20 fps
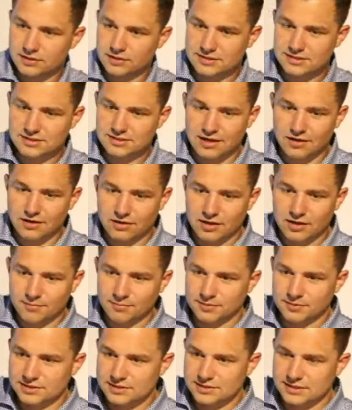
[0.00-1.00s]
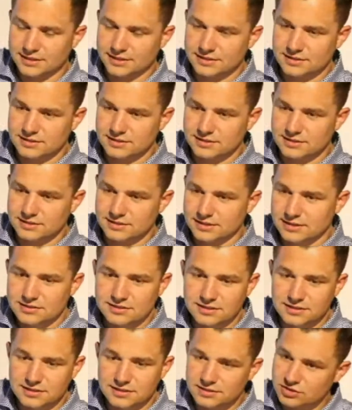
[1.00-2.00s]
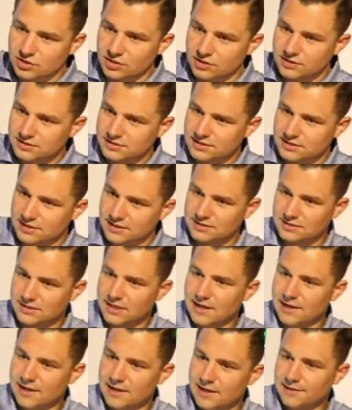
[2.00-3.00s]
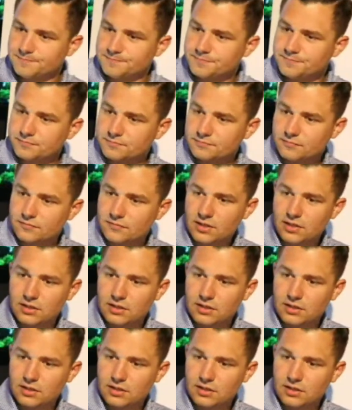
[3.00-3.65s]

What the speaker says: this title company says this attorney says that.